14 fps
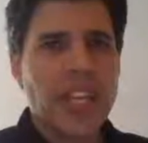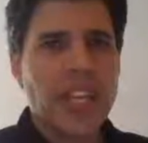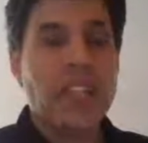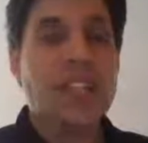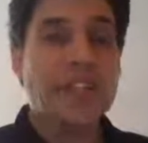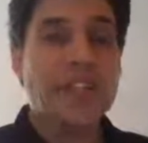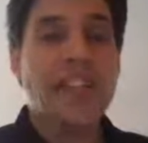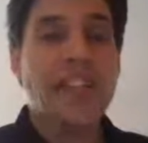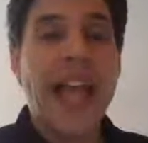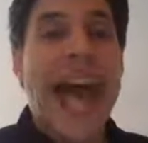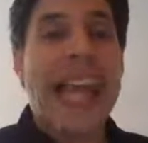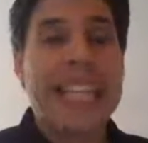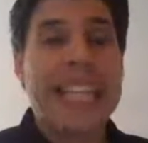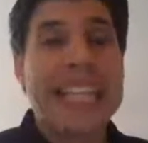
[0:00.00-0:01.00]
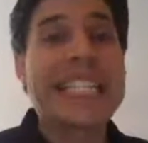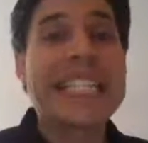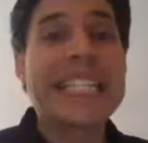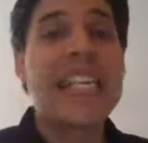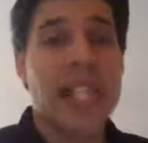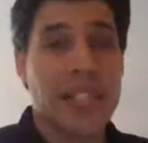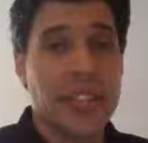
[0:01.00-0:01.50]
is to flag these
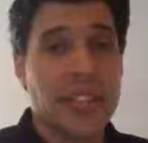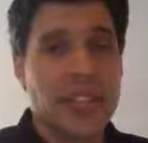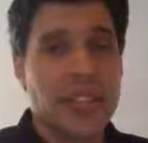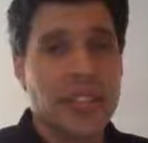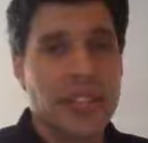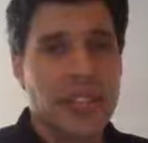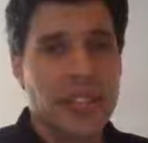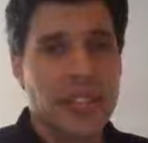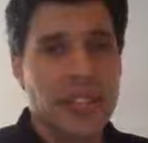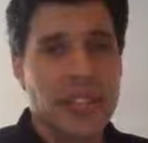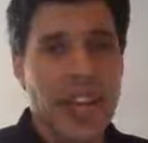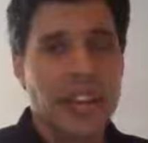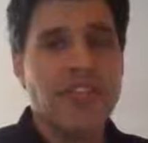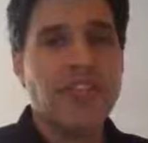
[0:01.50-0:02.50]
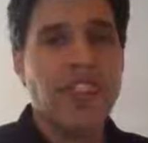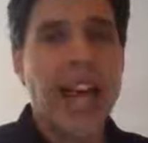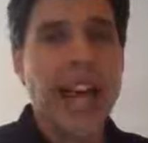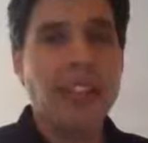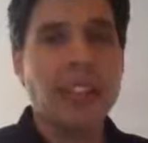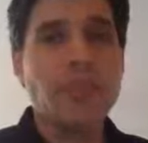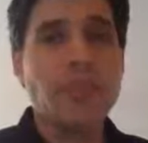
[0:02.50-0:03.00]
kids and
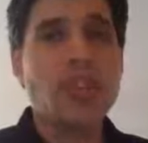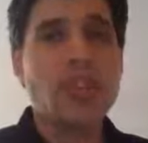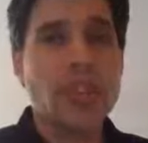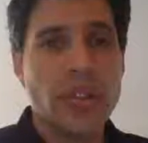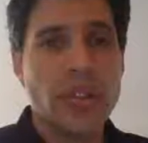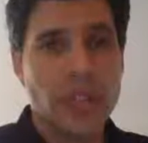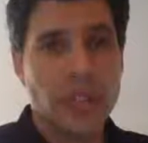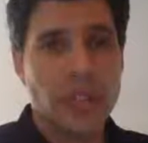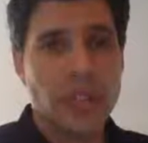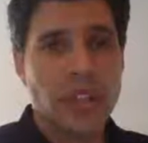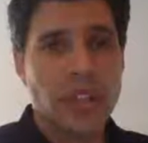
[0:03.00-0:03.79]
flag them soon.